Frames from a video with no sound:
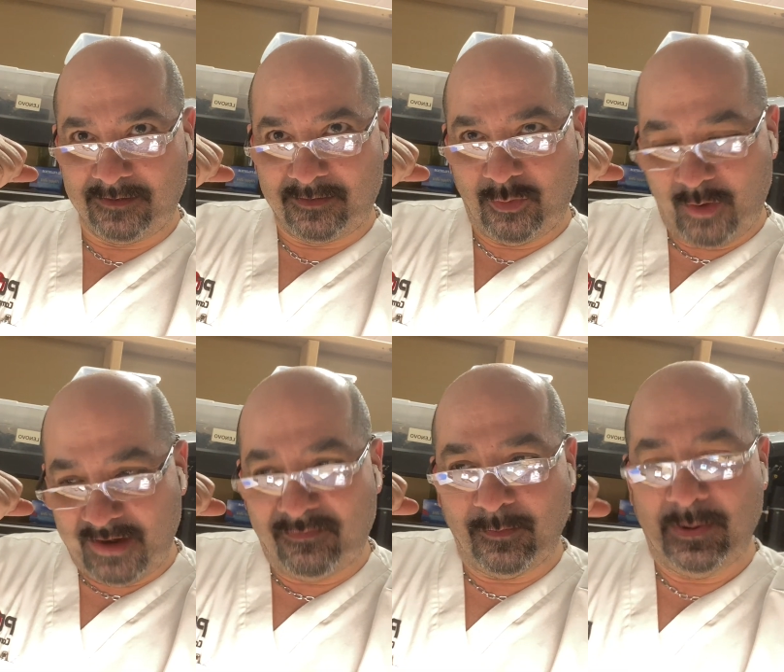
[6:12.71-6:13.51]
ready
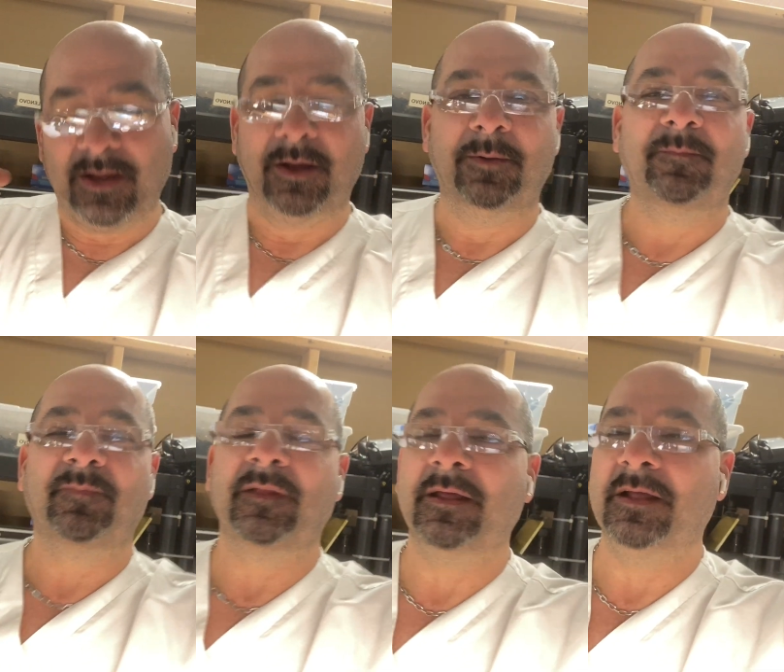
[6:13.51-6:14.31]
for pickup.
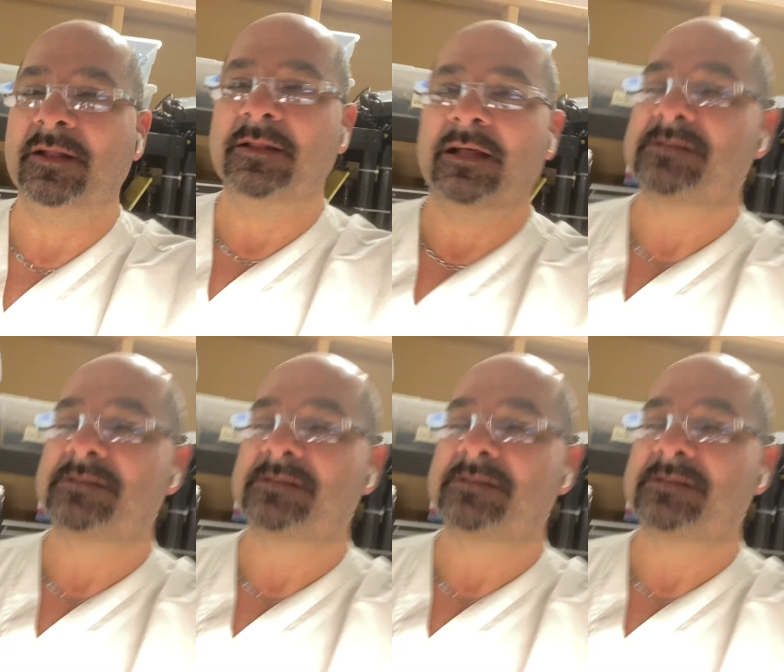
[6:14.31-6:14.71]
And that's